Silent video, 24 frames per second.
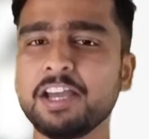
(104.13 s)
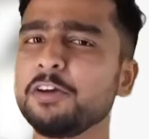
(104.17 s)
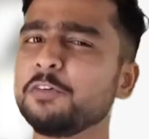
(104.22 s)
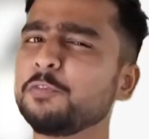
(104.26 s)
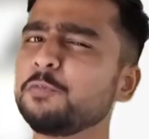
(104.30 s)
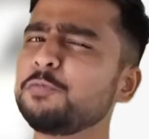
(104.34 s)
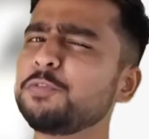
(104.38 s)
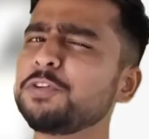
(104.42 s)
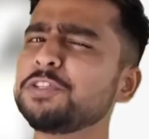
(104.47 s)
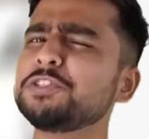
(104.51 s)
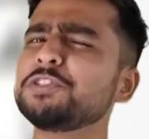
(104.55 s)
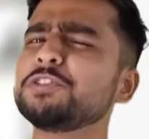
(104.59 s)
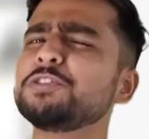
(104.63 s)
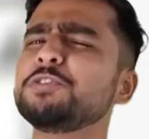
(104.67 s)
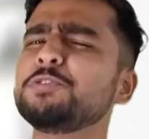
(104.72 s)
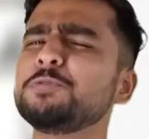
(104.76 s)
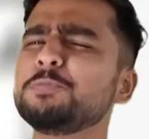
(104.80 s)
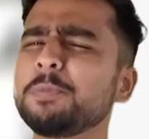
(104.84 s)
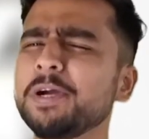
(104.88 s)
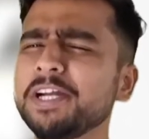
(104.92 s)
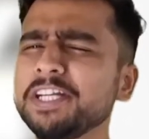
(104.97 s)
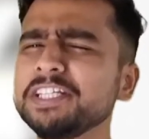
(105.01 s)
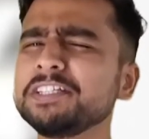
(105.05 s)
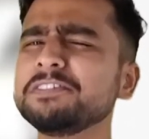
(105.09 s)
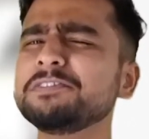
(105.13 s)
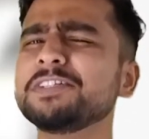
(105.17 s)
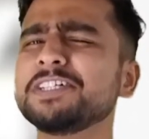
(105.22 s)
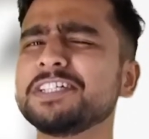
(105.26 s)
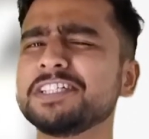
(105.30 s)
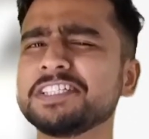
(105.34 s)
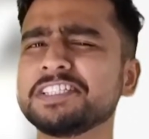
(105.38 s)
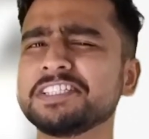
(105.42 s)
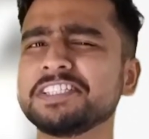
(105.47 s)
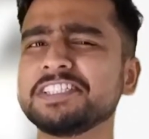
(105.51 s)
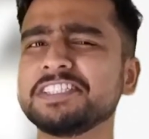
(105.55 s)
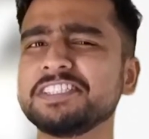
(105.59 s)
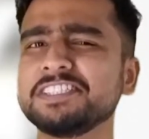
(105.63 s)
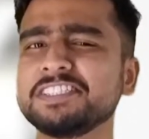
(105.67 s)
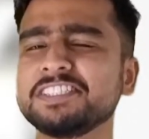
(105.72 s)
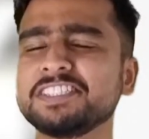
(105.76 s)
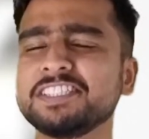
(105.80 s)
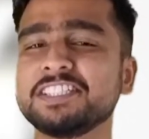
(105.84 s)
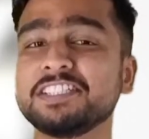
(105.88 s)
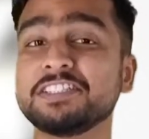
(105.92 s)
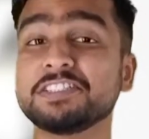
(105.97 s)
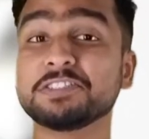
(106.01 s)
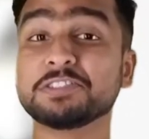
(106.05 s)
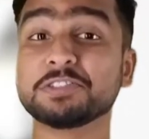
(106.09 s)
which you might have heard
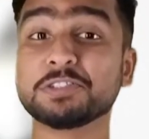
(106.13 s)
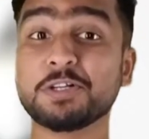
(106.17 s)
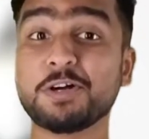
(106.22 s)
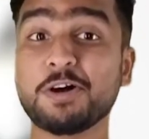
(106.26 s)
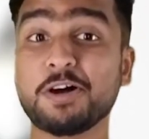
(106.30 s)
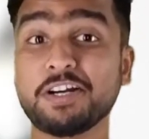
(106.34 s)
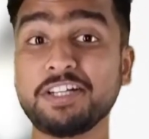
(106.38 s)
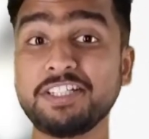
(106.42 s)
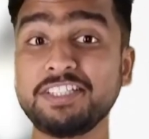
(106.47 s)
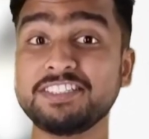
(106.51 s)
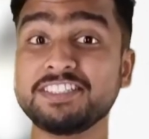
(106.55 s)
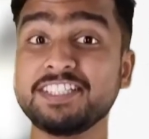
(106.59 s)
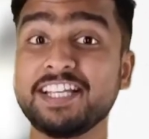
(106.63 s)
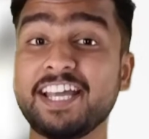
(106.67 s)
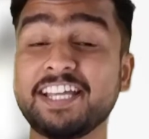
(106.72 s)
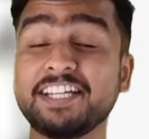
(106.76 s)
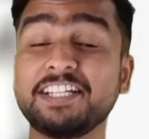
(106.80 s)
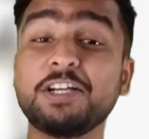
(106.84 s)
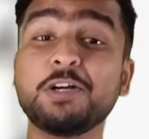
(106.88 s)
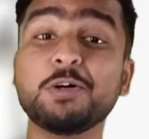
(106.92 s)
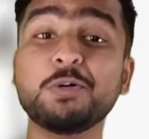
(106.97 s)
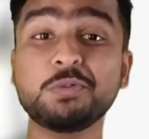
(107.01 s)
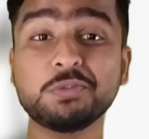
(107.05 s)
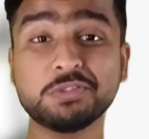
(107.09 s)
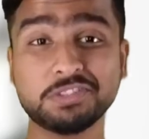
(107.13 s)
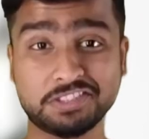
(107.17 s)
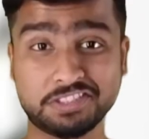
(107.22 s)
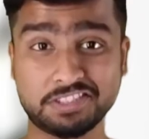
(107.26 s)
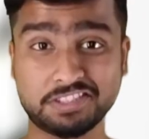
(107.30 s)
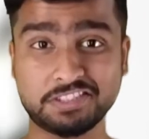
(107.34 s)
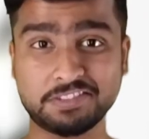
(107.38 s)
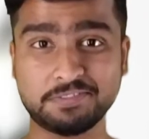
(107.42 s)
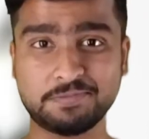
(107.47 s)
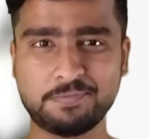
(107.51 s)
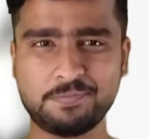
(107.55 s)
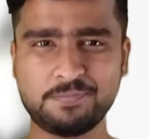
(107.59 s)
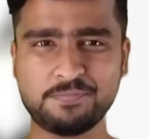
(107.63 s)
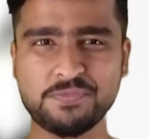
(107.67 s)
rods and cones.